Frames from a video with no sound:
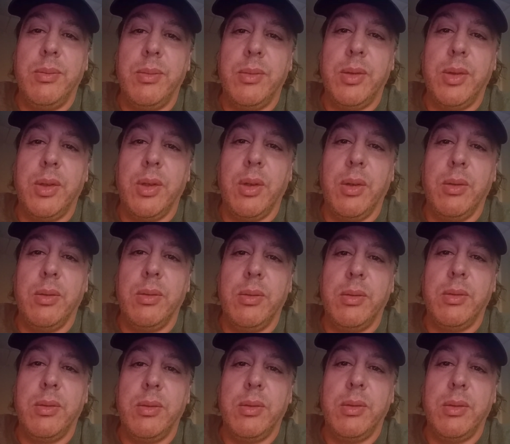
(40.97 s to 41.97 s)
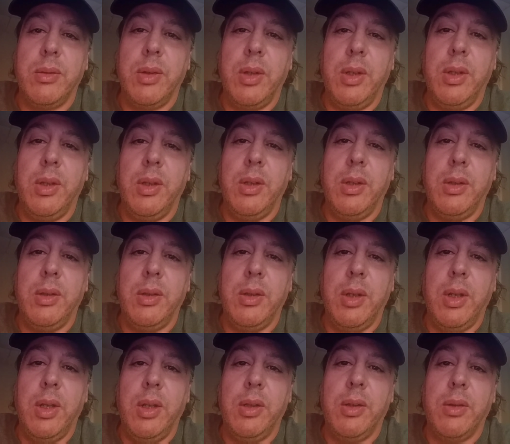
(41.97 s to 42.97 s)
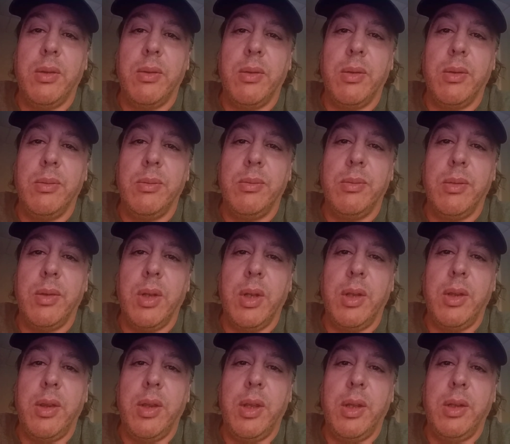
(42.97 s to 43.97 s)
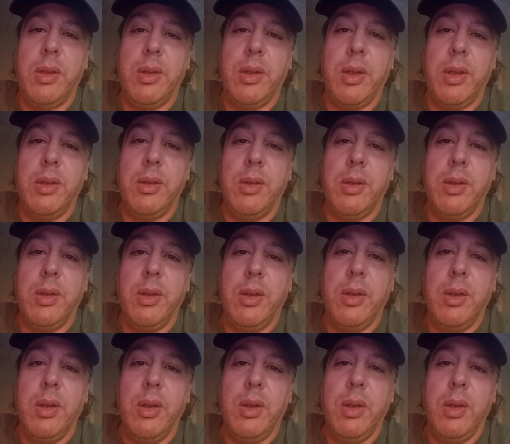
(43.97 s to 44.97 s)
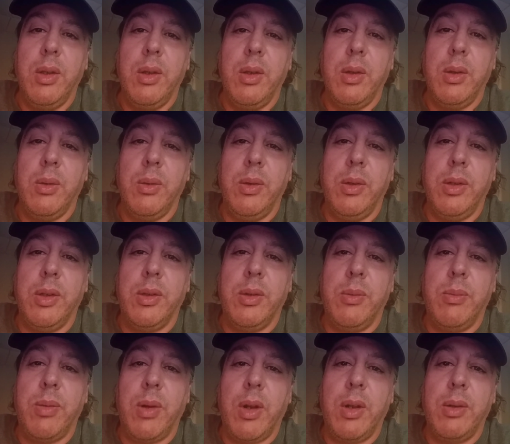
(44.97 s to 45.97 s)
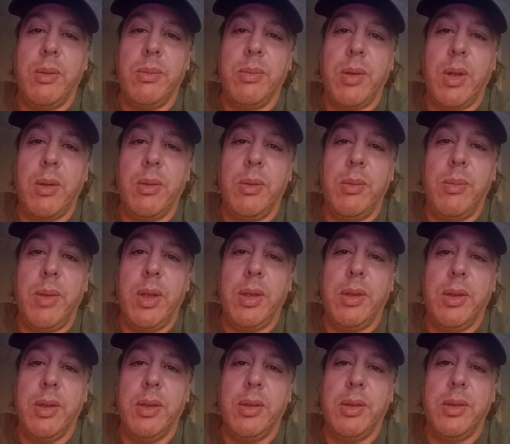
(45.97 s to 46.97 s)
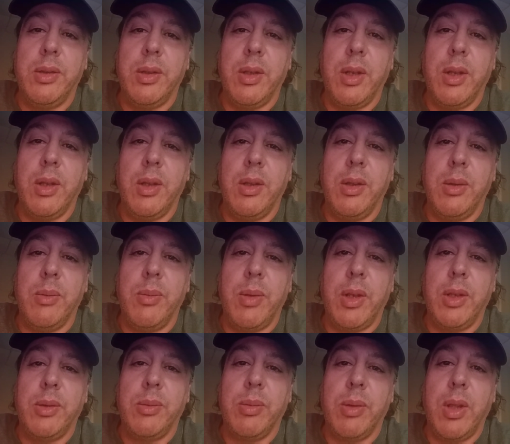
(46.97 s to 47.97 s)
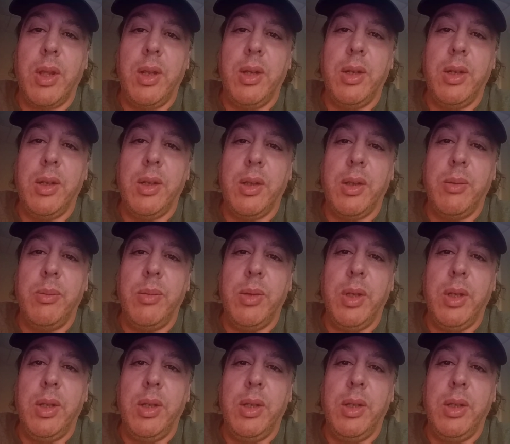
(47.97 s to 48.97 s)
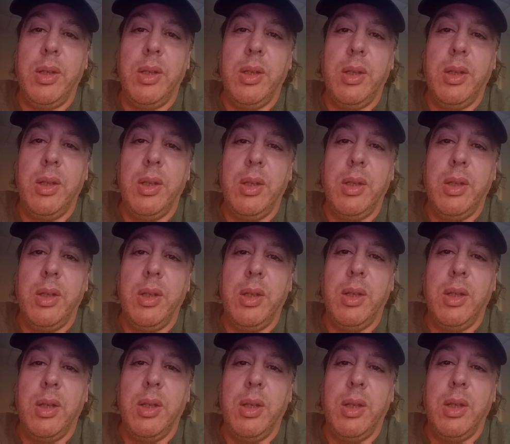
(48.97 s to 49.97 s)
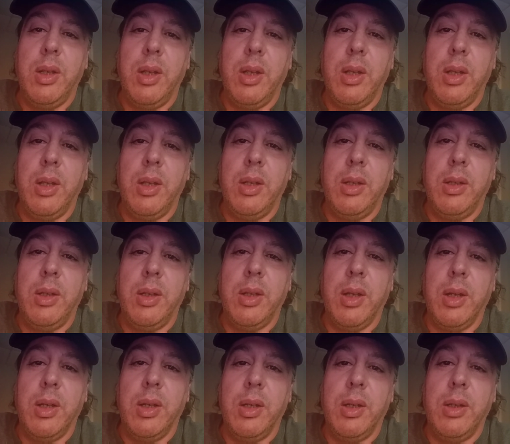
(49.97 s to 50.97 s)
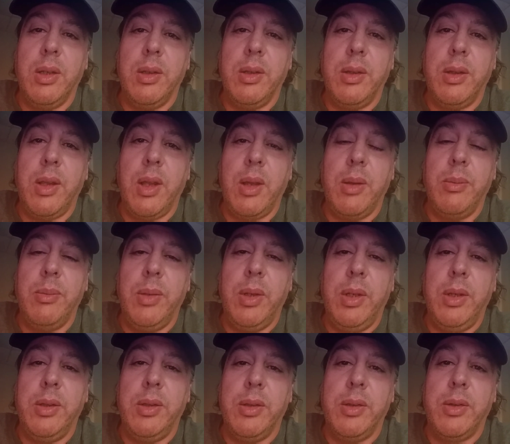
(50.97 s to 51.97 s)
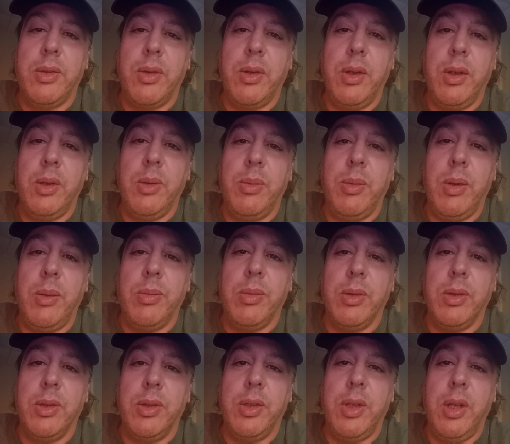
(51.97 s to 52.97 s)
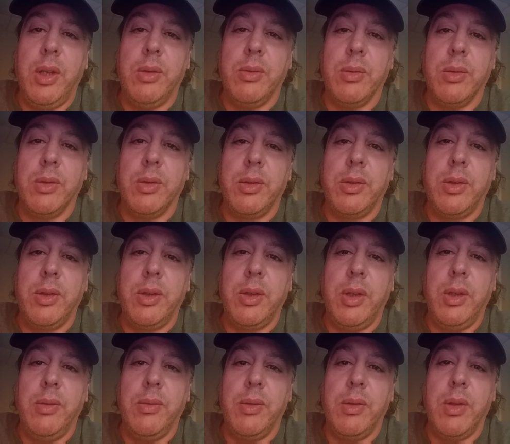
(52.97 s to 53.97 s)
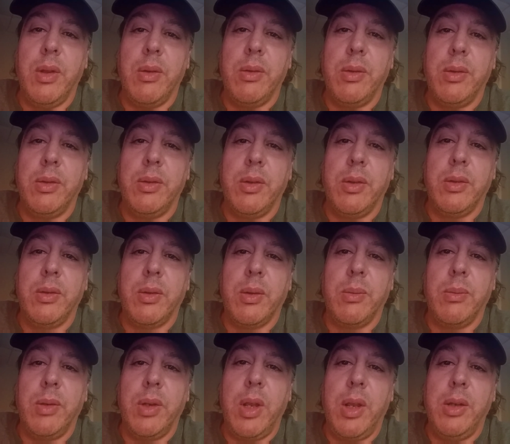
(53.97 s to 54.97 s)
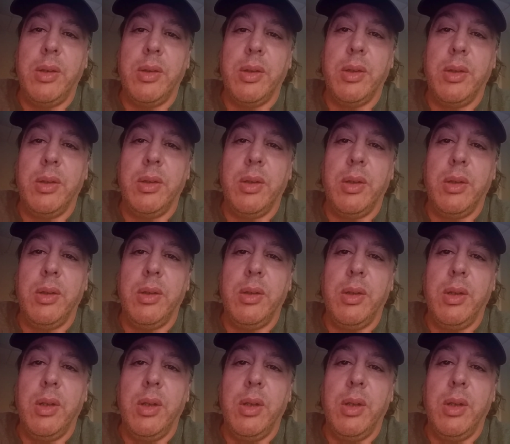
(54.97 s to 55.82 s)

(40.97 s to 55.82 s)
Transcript: So, in the interim, I think that we should probably make this the best planet it can be. And that means treating people as equals, even though there's discrimination